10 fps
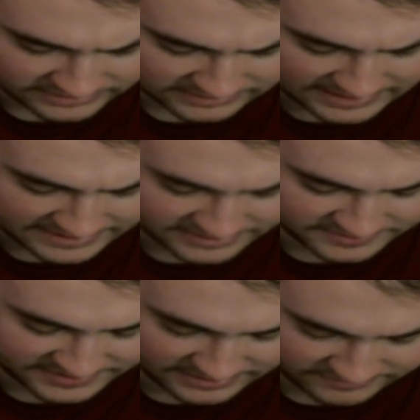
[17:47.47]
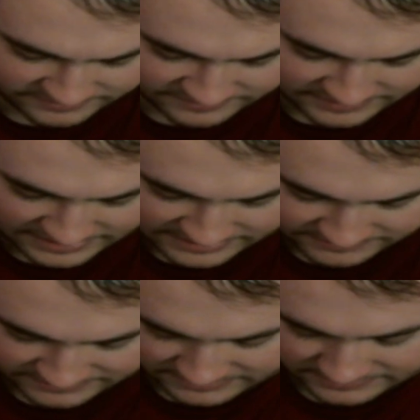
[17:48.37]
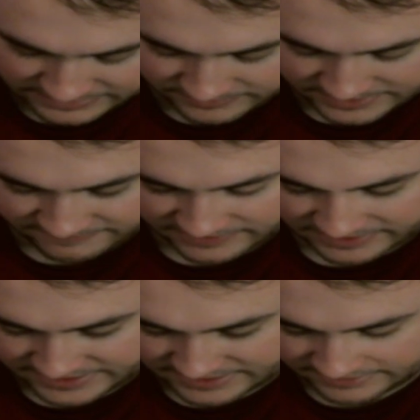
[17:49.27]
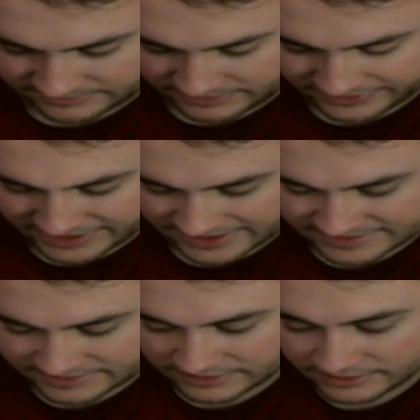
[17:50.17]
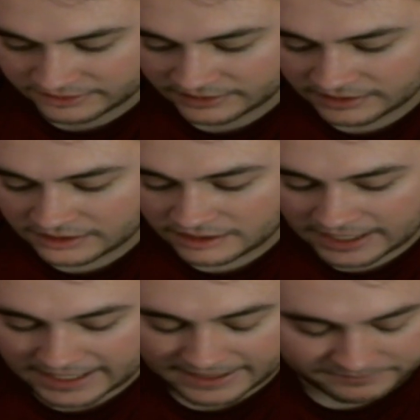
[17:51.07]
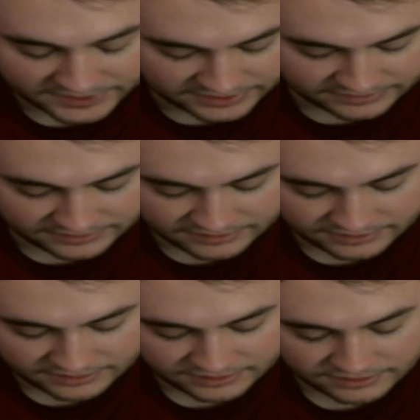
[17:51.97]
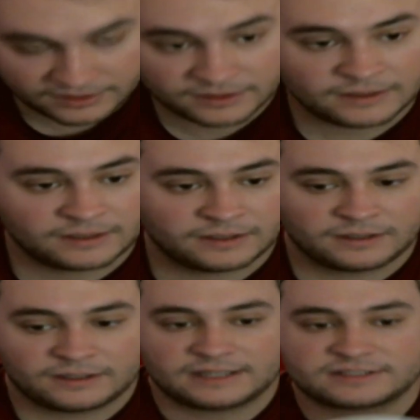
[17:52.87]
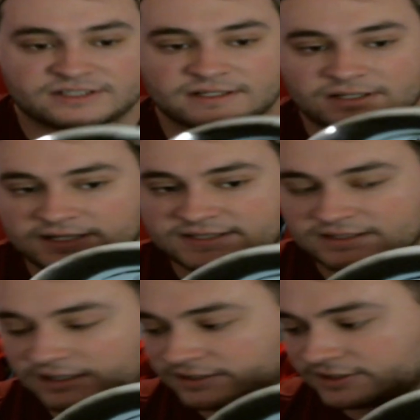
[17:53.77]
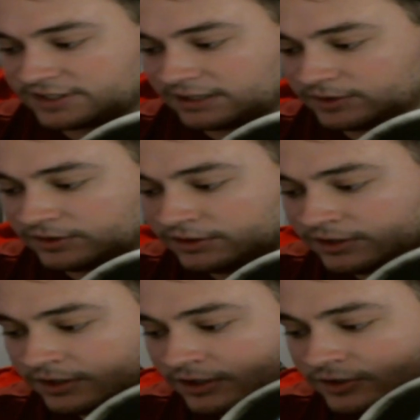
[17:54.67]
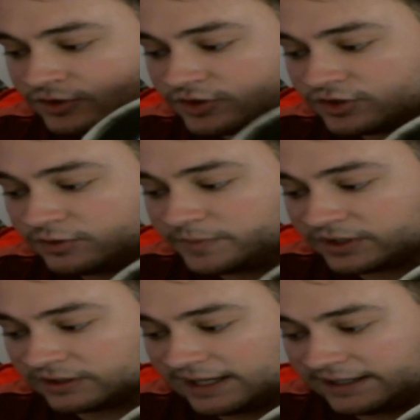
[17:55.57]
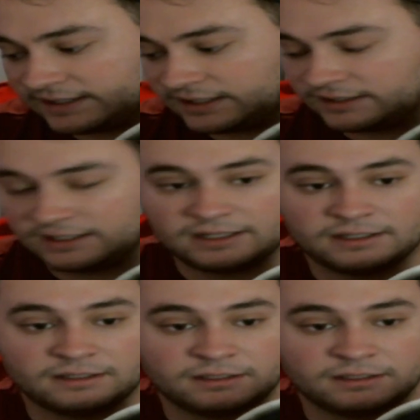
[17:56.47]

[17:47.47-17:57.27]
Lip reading: the Latitude site, wasn't released in the US. But it's just a nice understable, super glidey